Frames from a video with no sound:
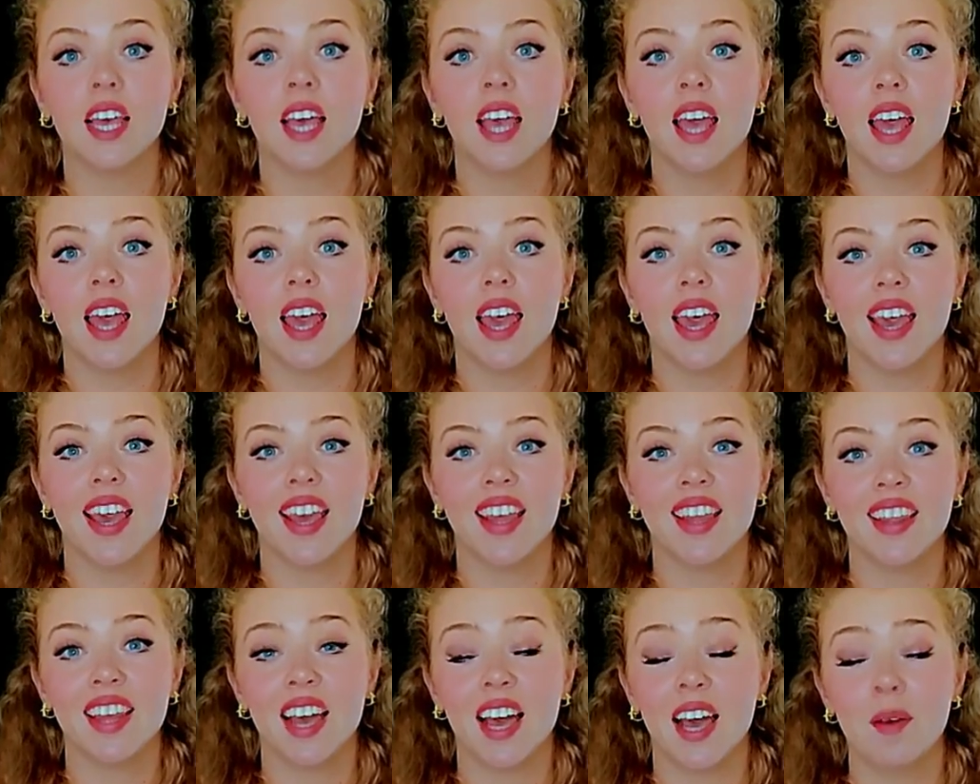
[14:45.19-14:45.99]
and
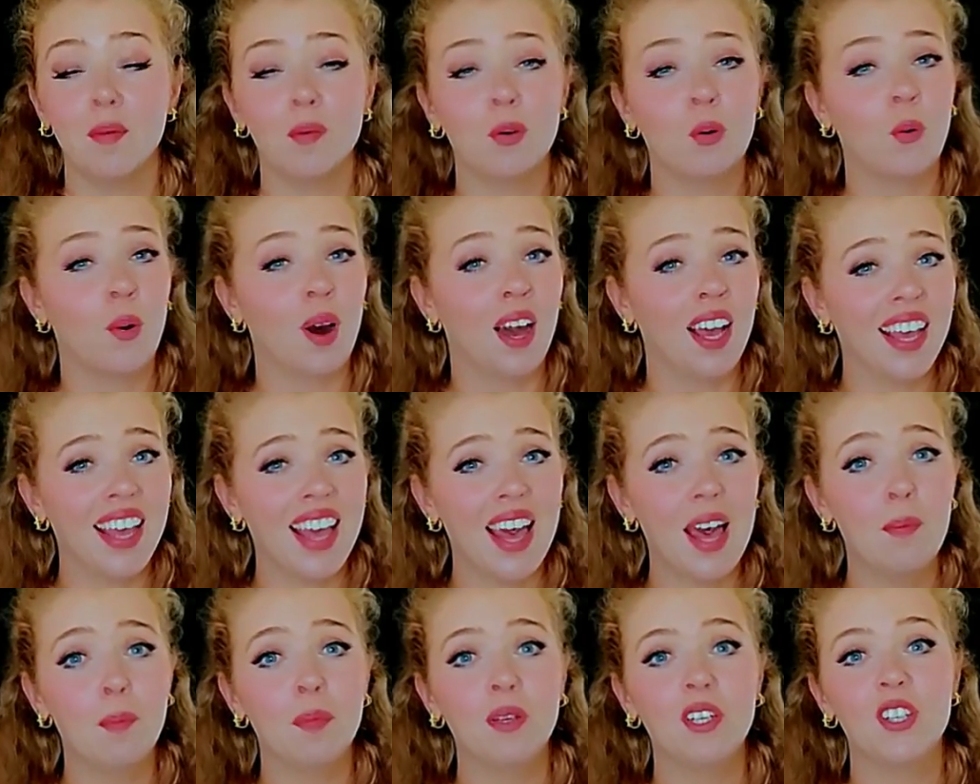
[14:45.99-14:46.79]
I'm quite
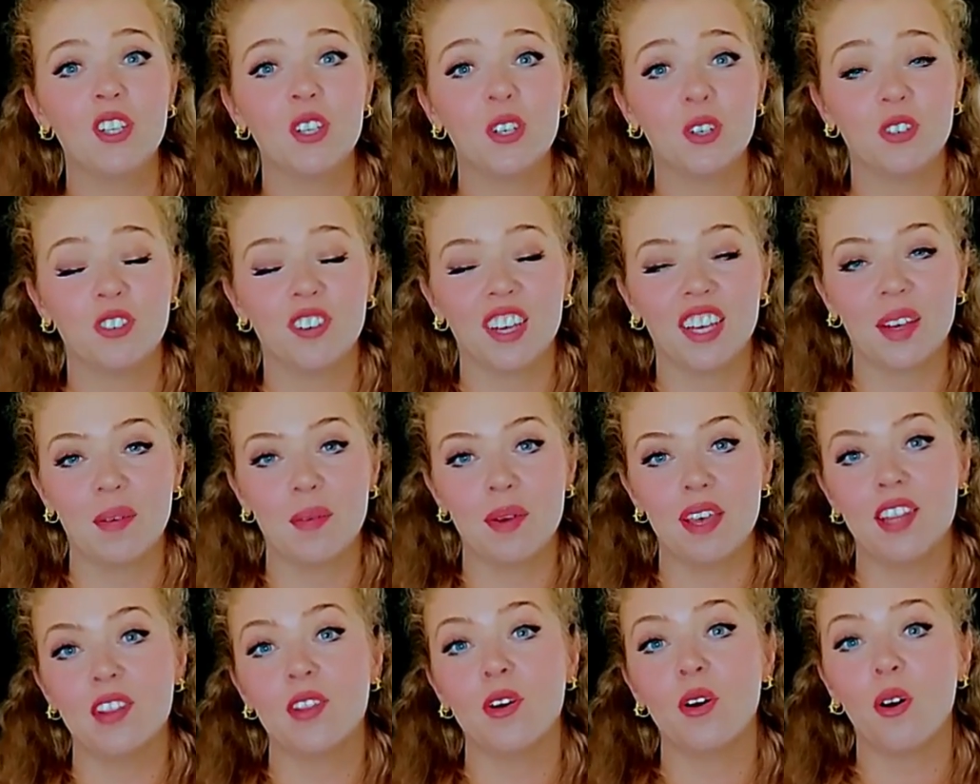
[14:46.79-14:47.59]
happy to
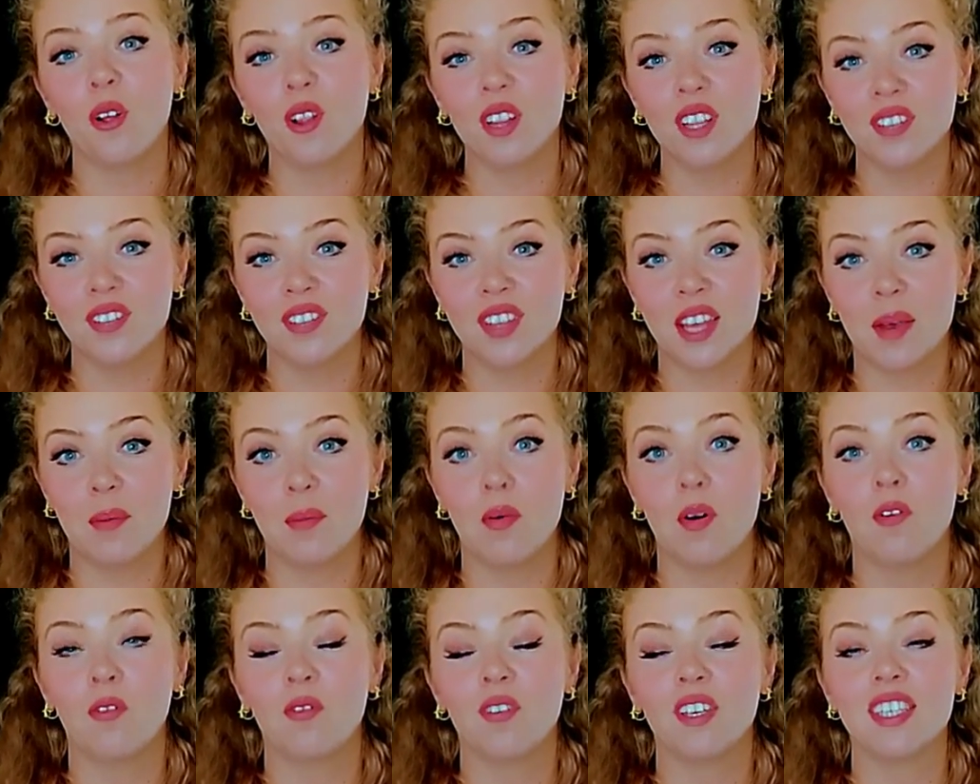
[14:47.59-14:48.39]
recommend all of them,
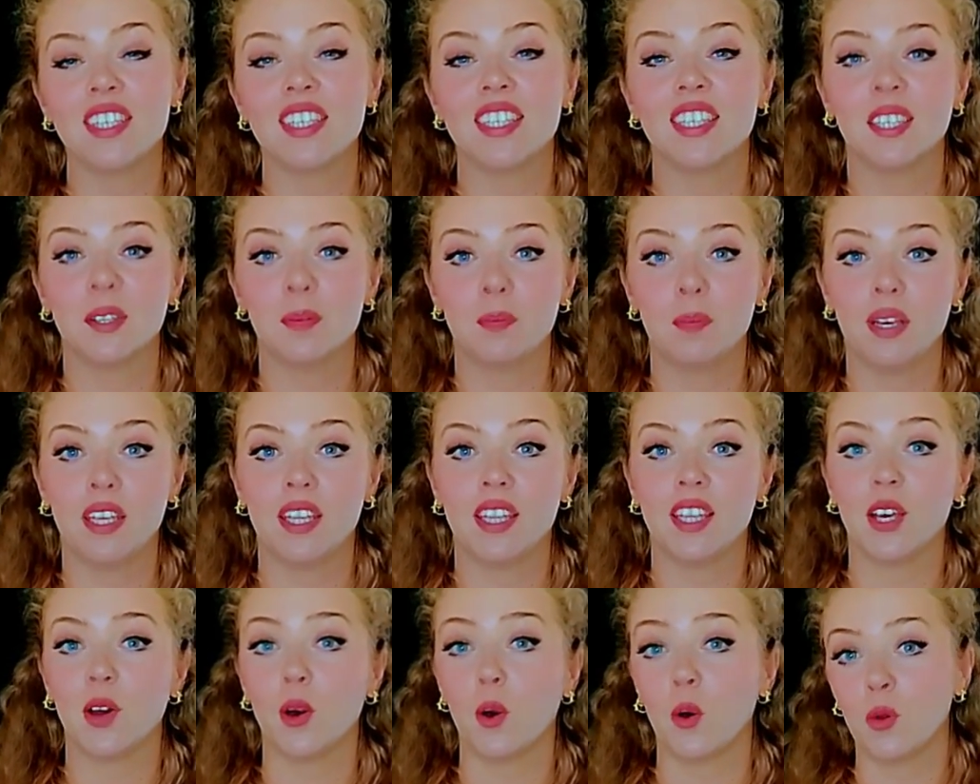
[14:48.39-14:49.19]
obviously
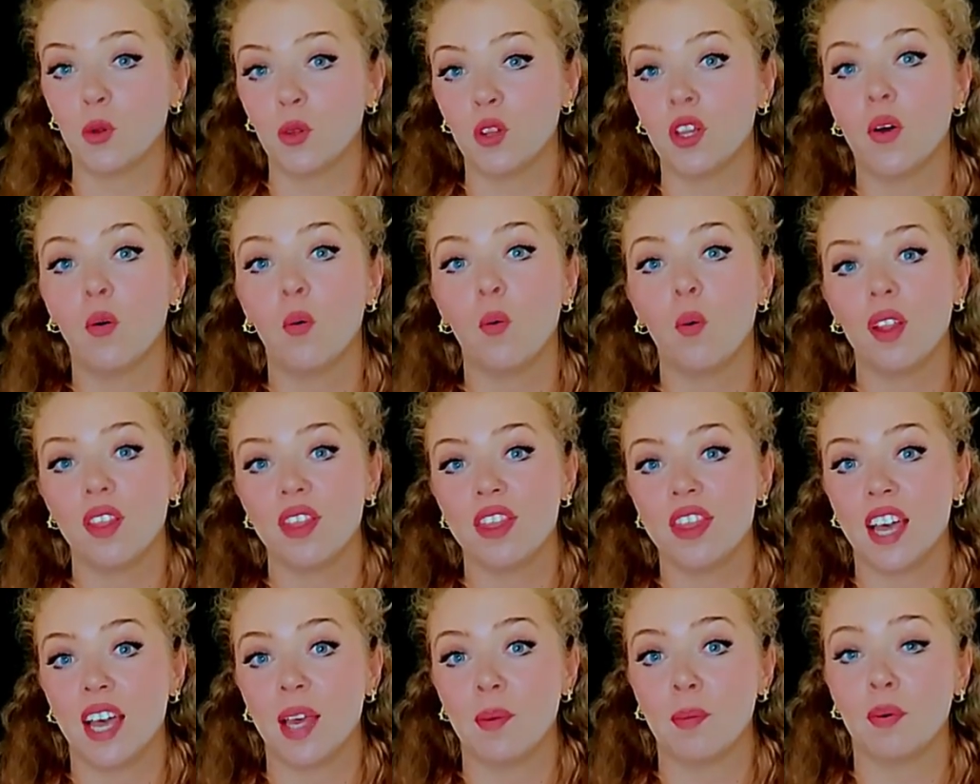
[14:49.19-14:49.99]
depending on what
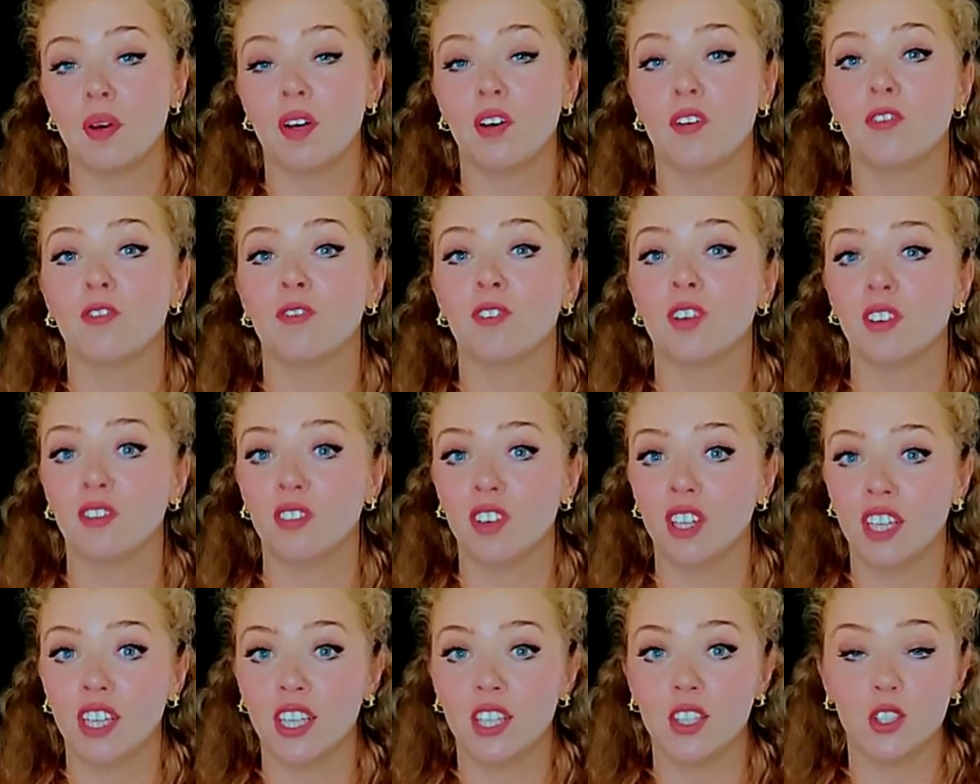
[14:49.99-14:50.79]
type of
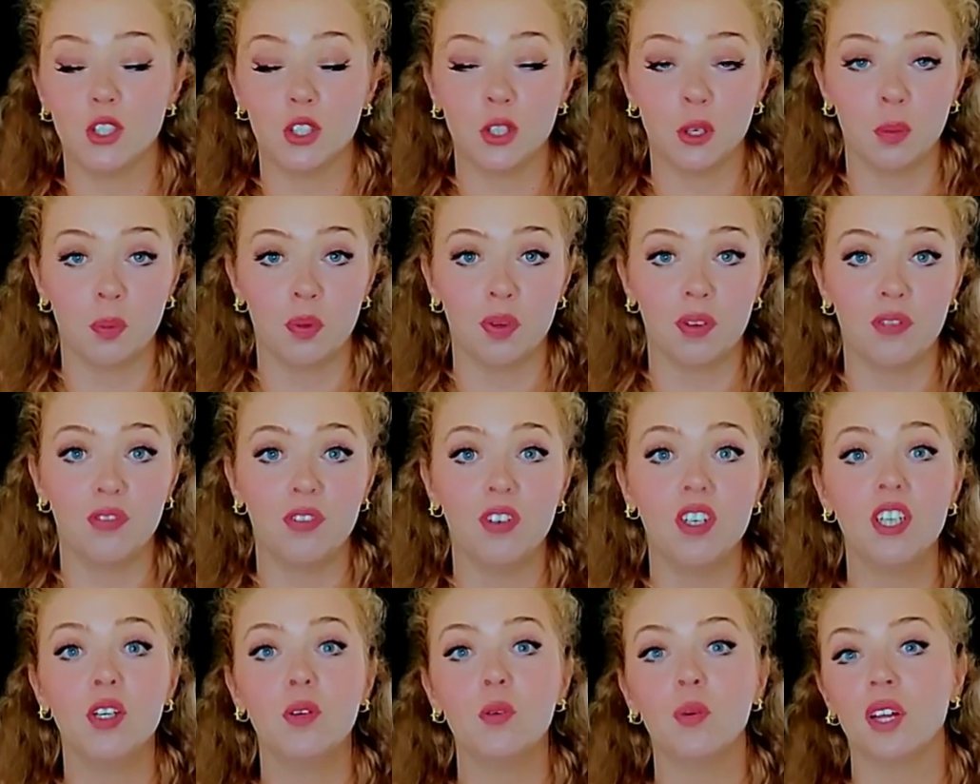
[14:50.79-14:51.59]
ingredients you
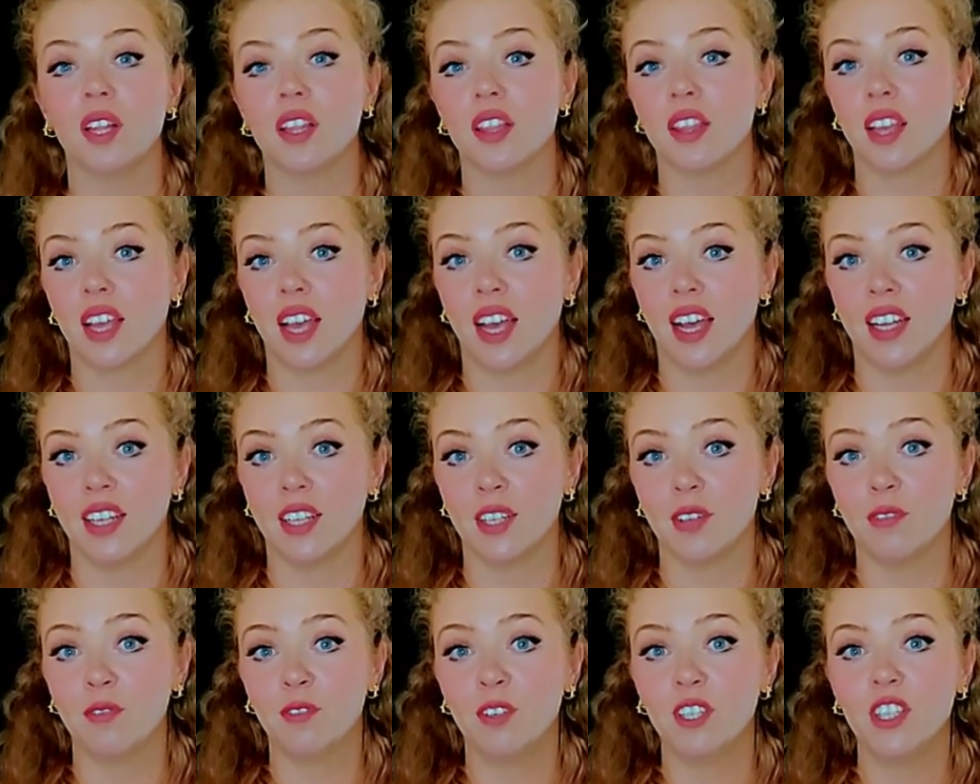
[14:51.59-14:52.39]
prefer, what kind of
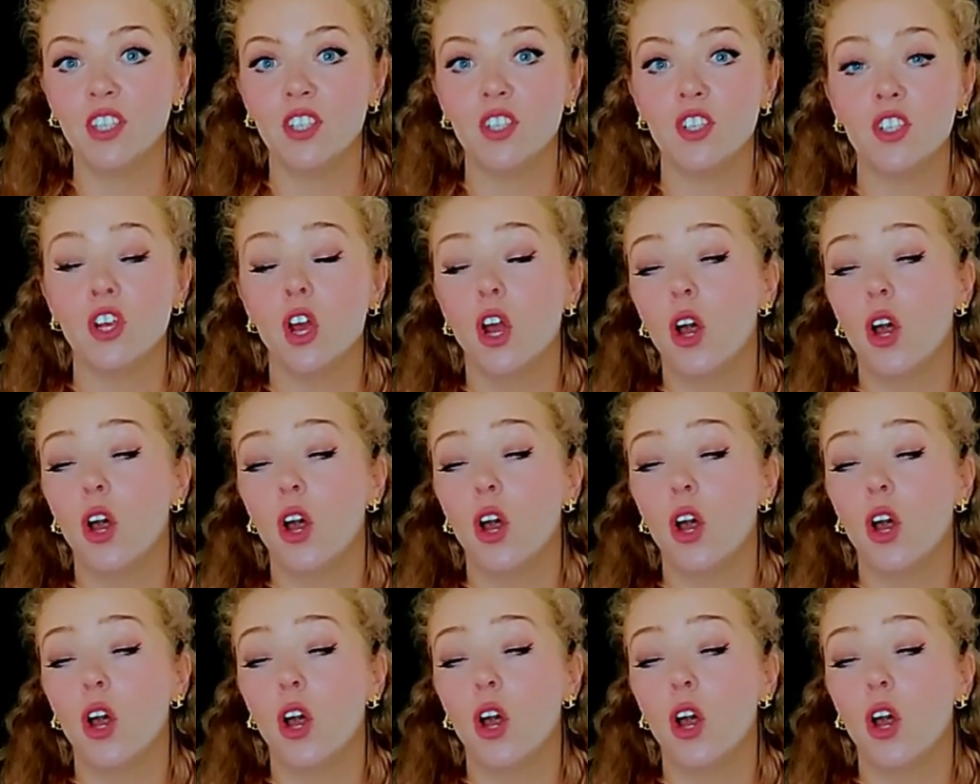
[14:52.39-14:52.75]
finish,